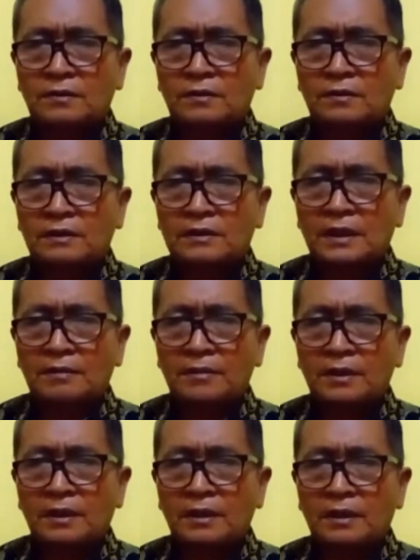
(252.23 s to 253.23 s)
the same
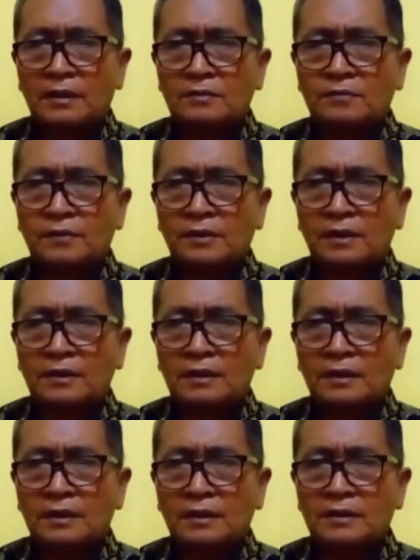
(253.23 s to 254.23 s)
thing as what
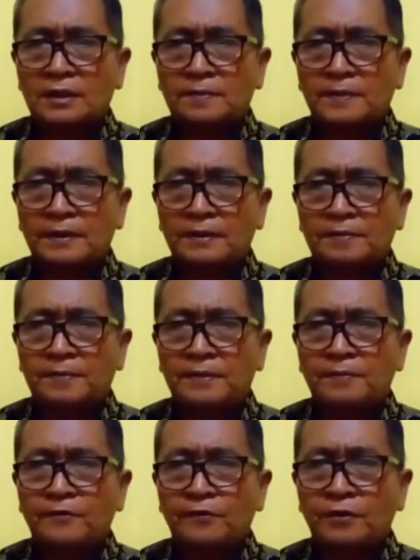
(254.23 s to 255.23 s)
I explained
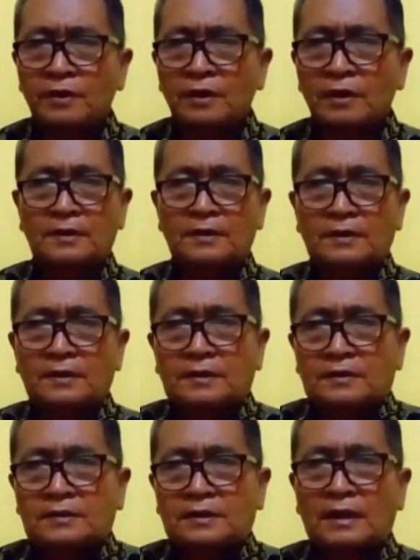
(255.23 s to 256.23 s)
before.
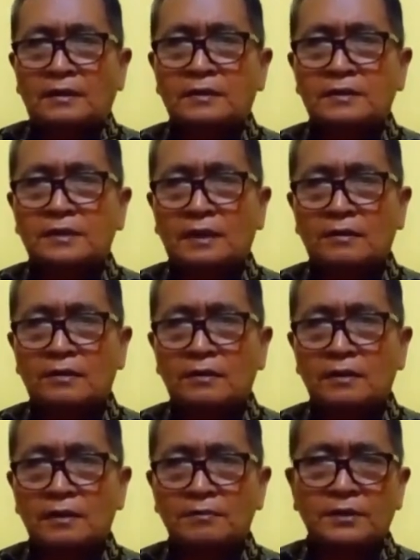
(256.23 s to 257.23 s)
Sentence error
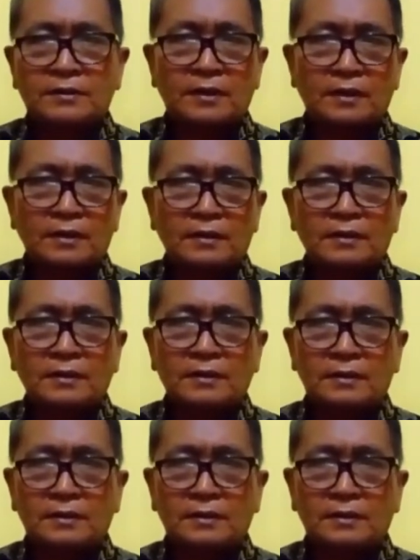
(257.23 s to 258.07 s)
number 3.